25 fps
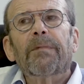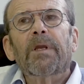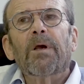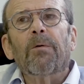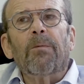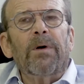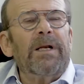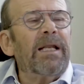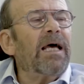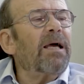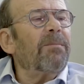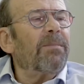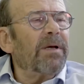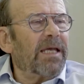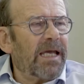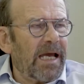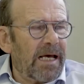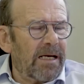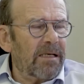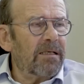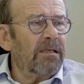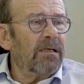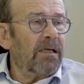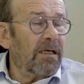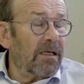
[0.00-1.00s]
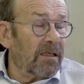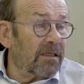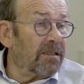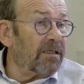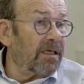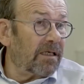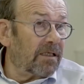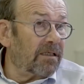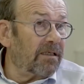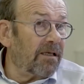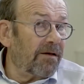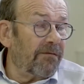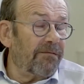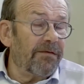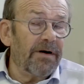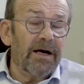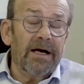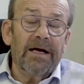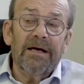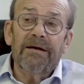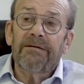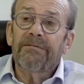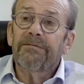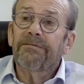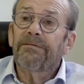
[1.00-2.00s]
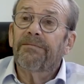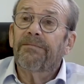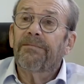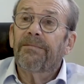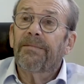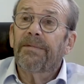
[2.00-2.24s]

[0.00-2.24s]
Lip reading: when I began in '65